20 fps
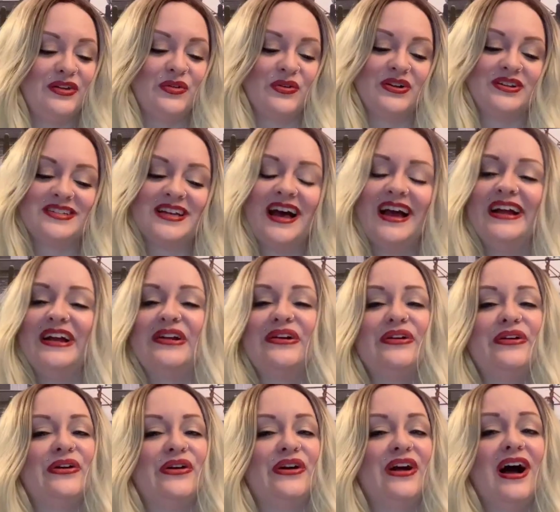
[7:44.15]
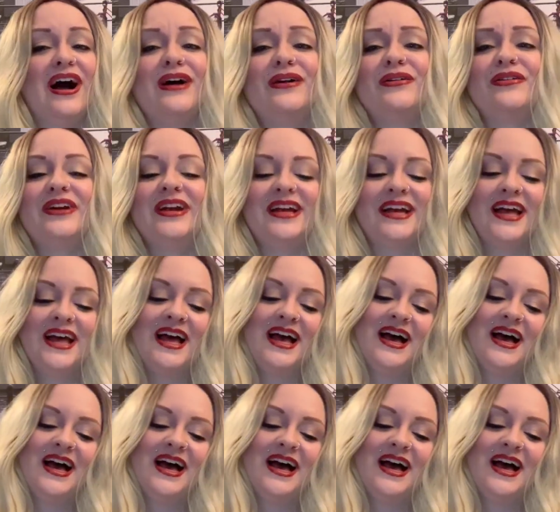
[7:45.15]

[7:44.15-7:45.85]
or tired or hungry.